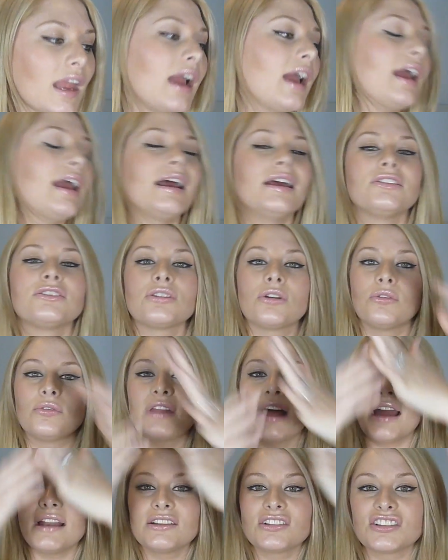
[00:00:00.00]
And so
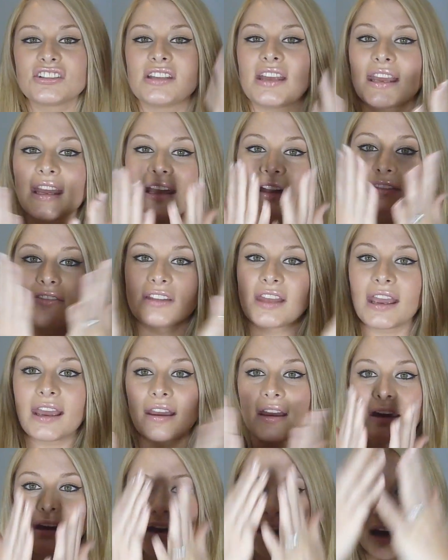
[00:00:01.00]
that just gives like
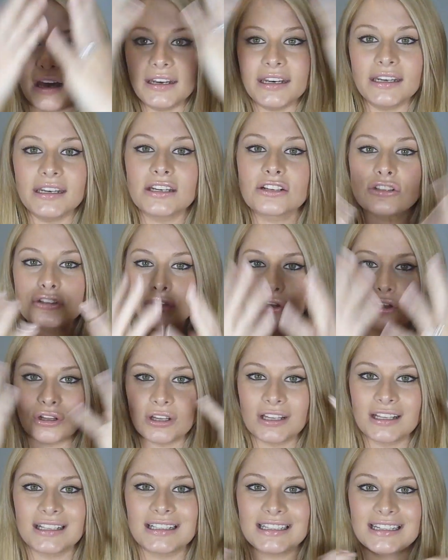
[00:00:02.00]
an
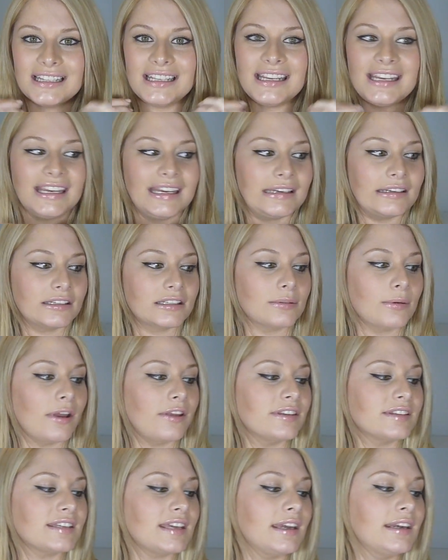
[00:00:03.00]
initial clean to
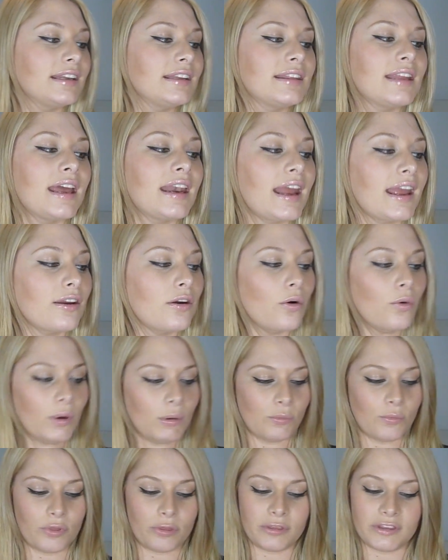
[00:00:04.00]
my skin and then I go
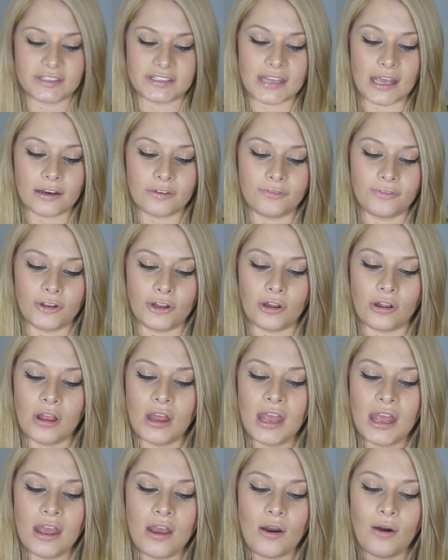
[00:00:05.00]
in with the Cetaphil
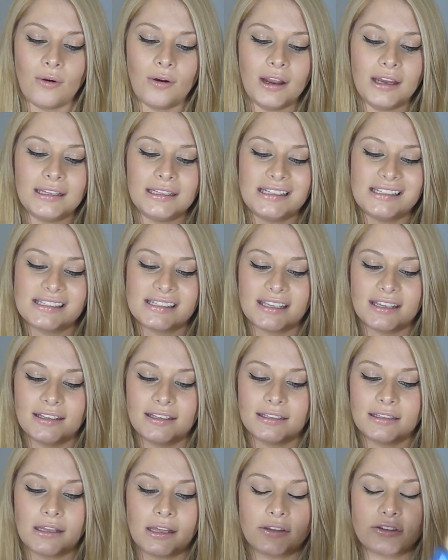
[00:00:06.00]
oily skin
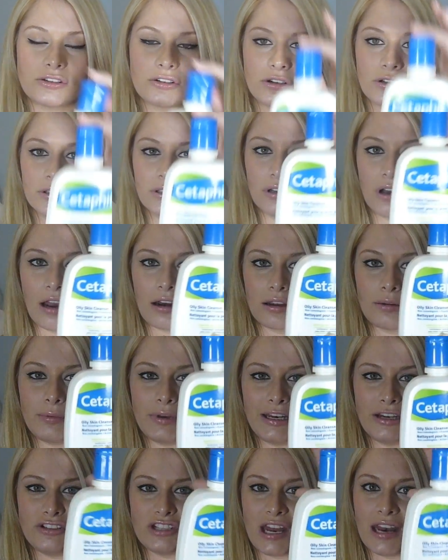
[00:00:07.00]
cleanser,
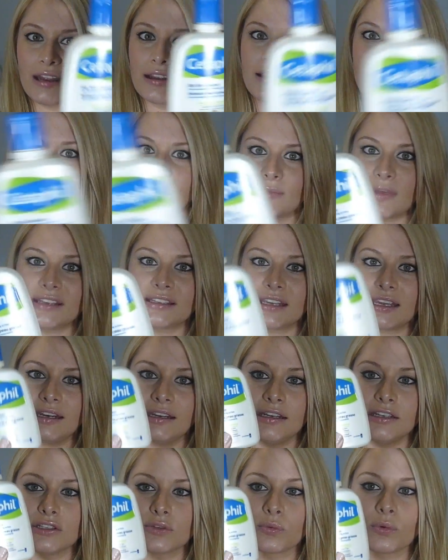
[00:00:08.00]
non-comedogenic, because my skin
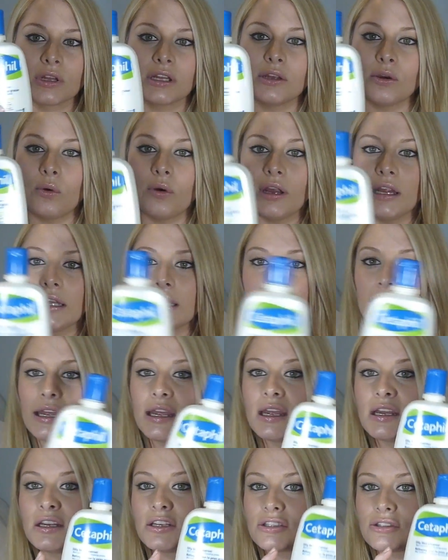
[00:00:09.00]
is really oily.
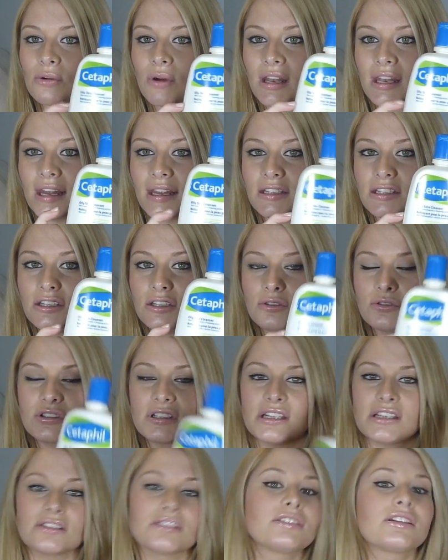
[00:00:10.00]
So I like to use
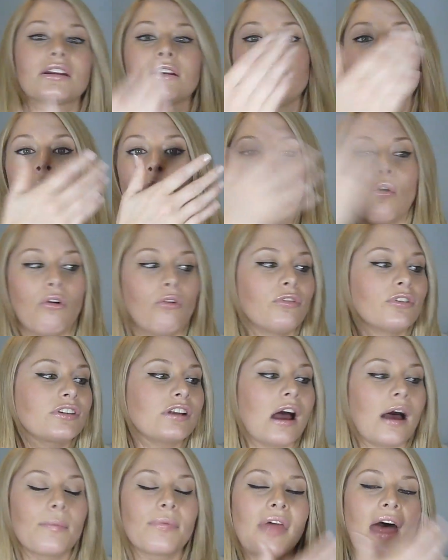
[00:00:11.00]
this to go over
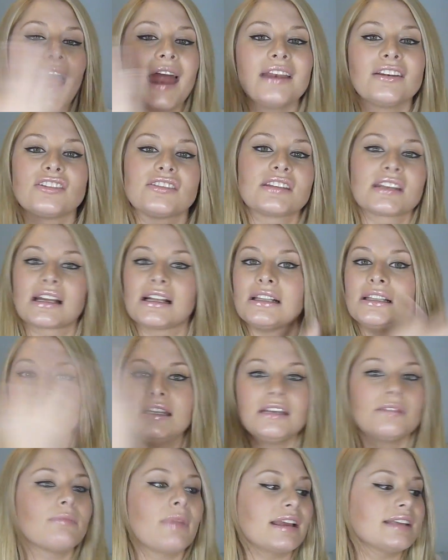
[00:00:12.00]
top that and just to
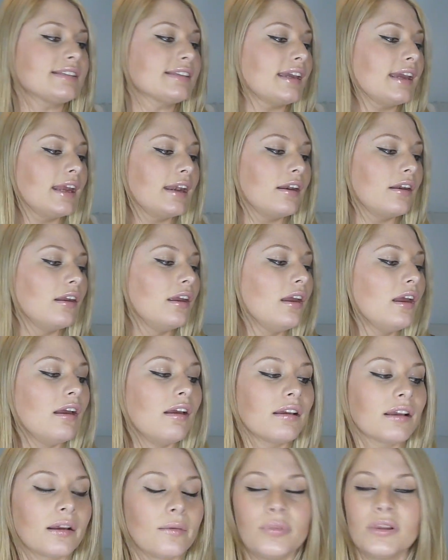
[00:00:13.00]
clean my skin
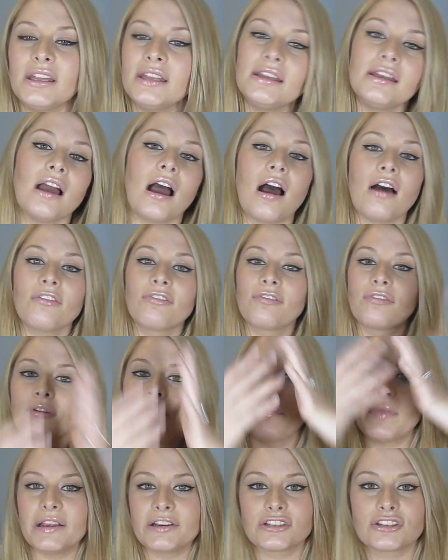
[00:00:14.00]
completely off,
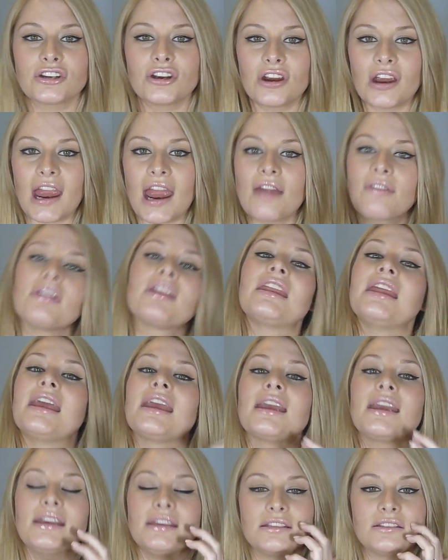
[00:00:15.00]
make sure
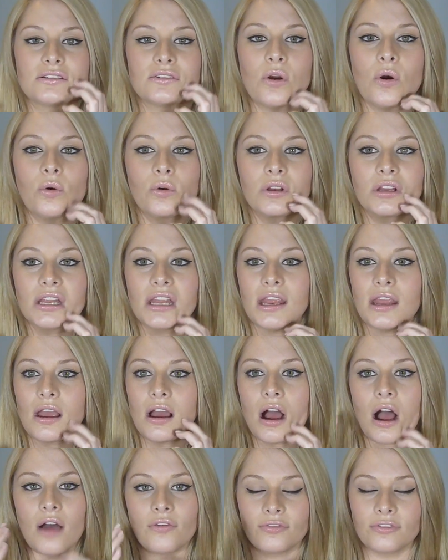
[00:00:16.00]
everything is totally
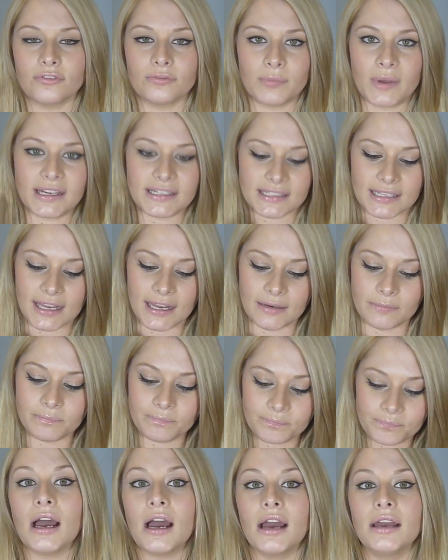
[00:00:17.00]
off of my
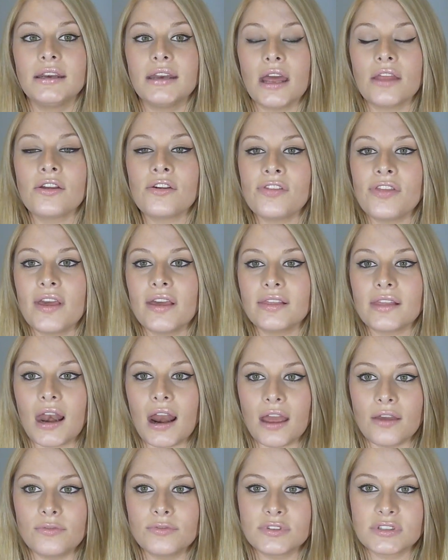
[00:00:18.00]
skin. Another thing
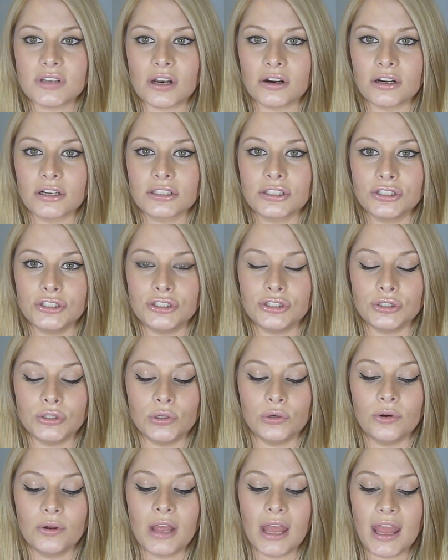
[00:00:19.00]
that I've started to
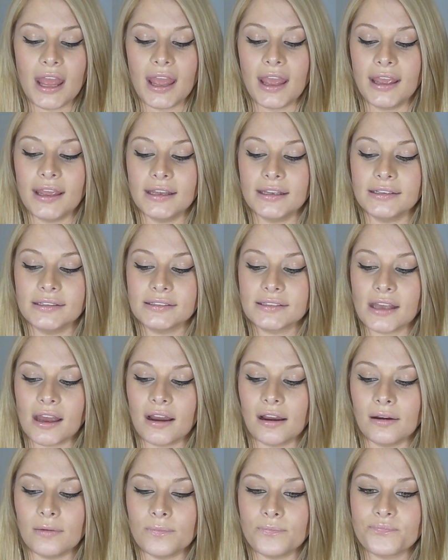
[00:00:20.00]
do is,
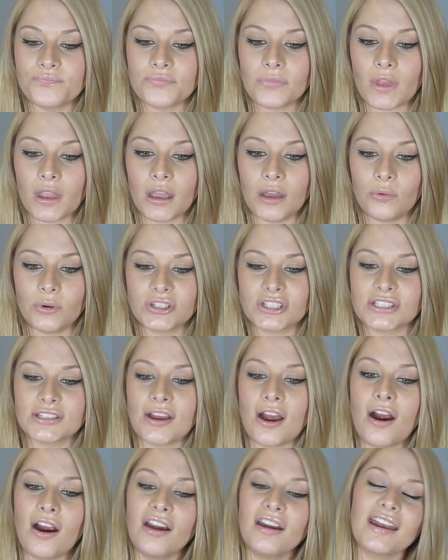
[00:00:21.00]
um, which is
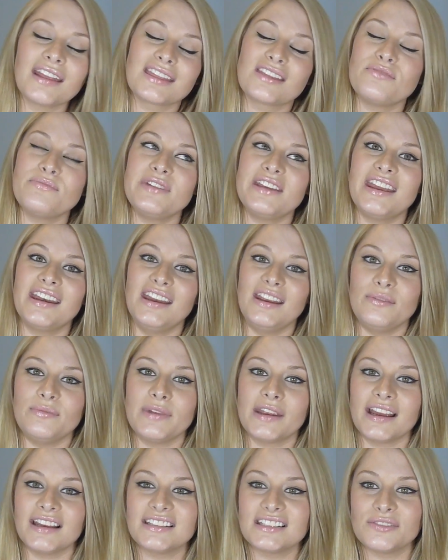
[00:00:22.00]
hard at the beginning
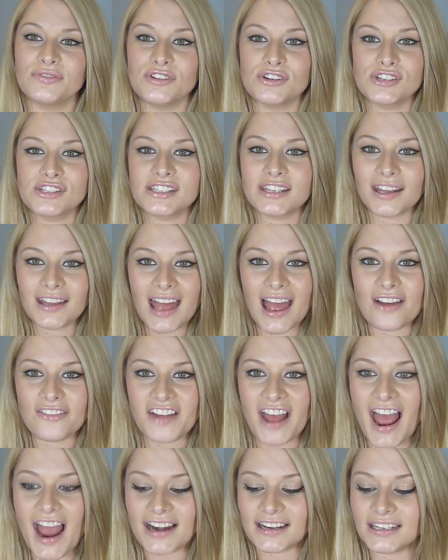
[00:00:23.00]
because if you still have
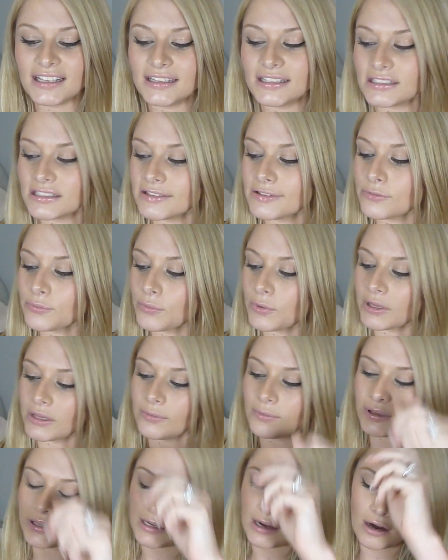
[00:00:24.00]
acne, this is
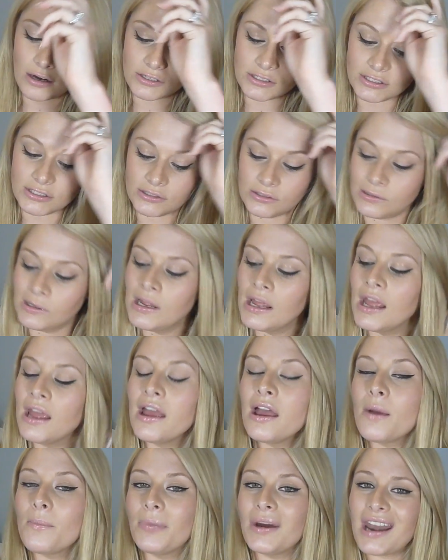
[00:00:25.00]
really, really hard to do,
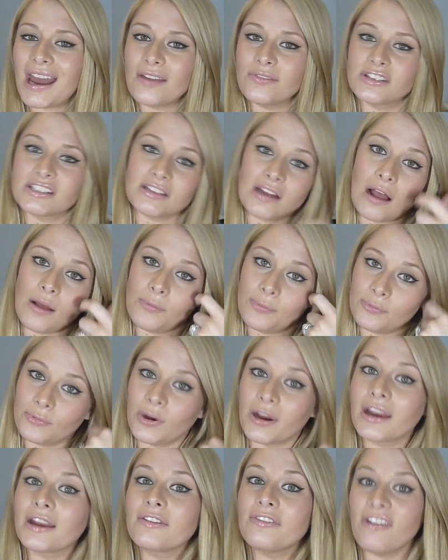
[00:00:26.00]
but I've stopped
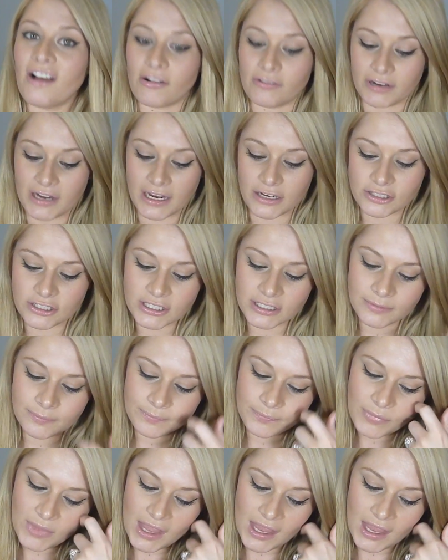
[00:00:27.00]
wearing foundation